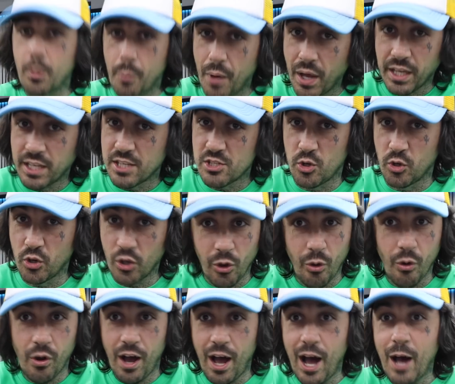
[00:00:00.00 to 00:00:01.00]
bike is going to
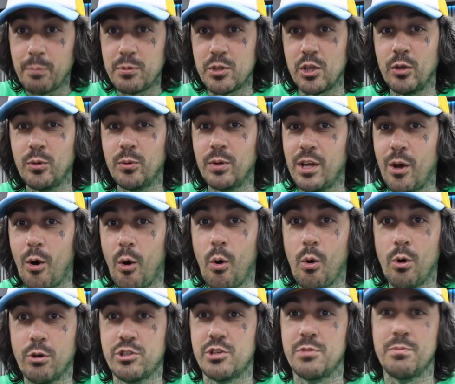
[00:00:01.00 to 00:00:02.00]
look absolutely
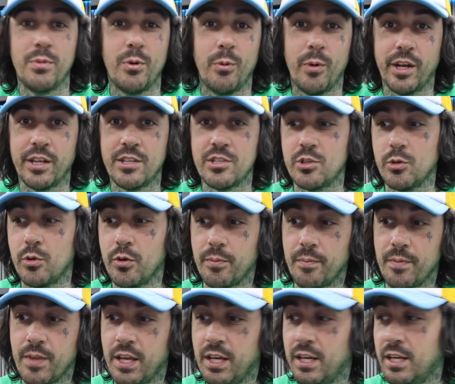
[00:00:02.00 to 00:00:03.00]
awesome when it's done.
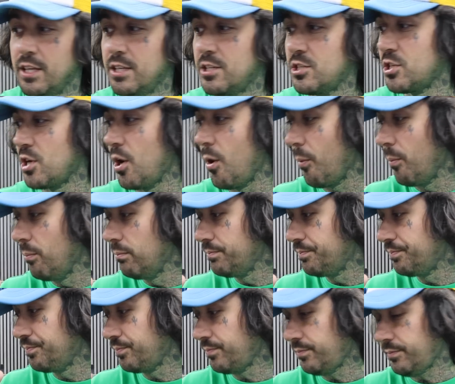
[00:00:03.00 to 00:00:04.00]
So
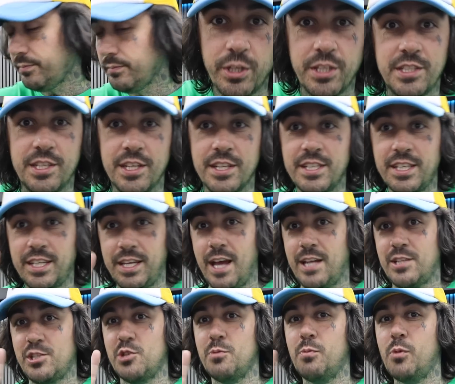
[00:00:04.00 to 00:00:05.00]
we did
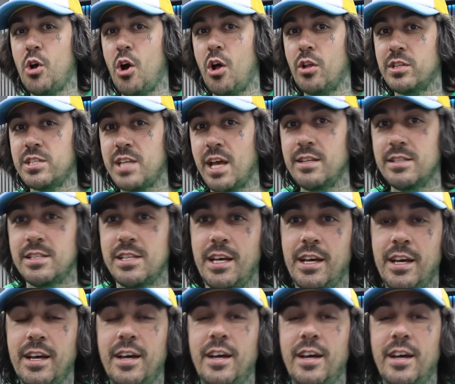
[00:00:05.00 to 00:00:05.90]
get some content